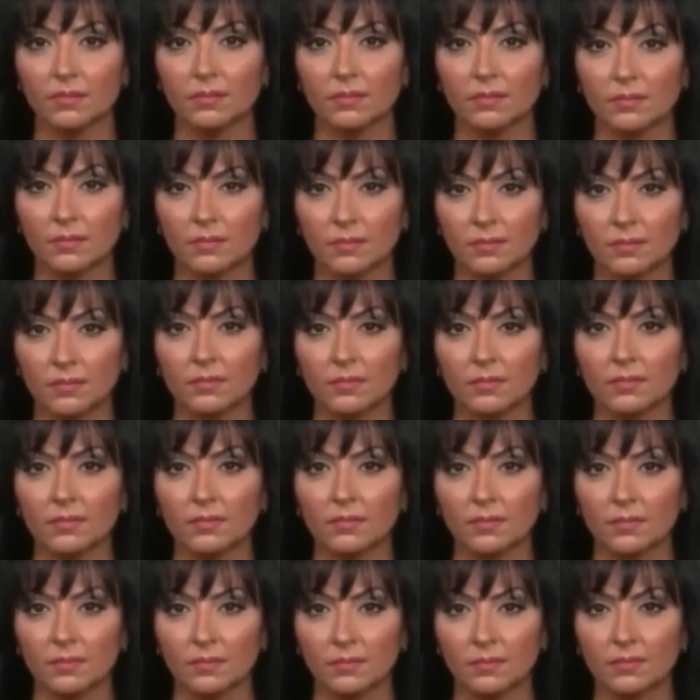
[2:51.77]

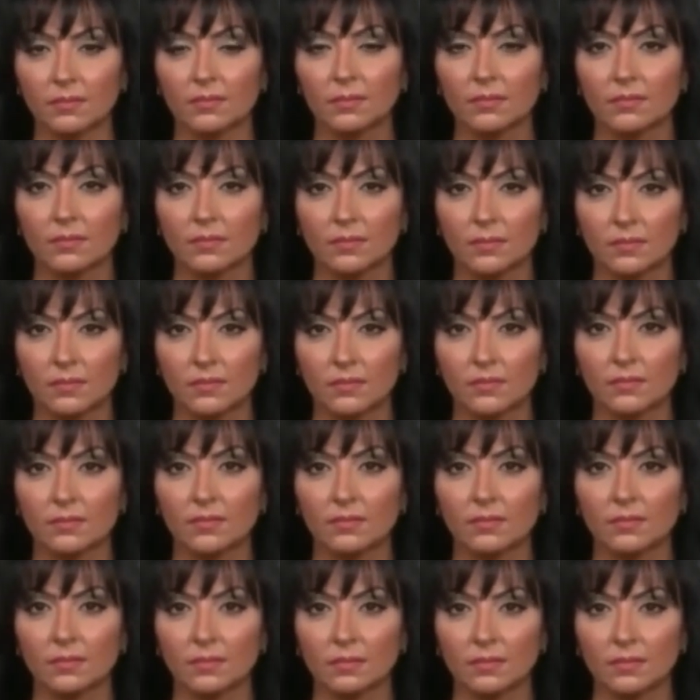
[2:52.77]

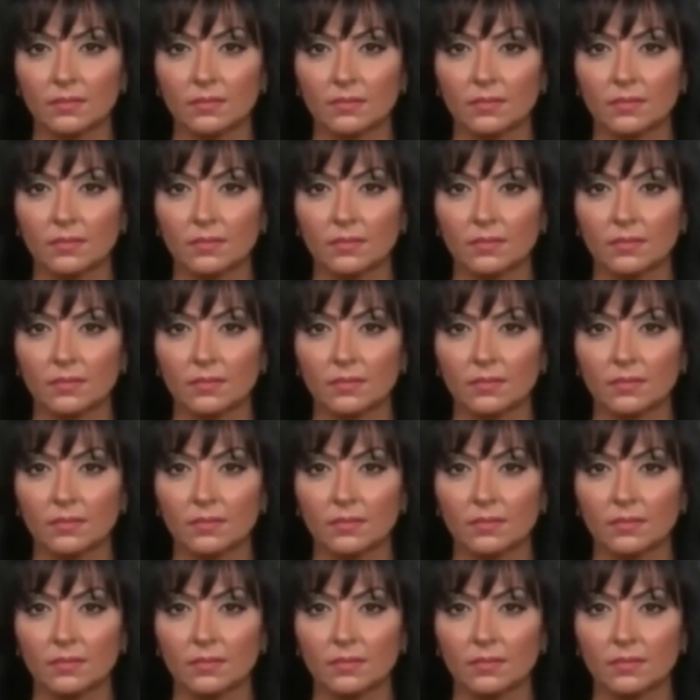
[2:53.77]
No words are spoken by the person on screen.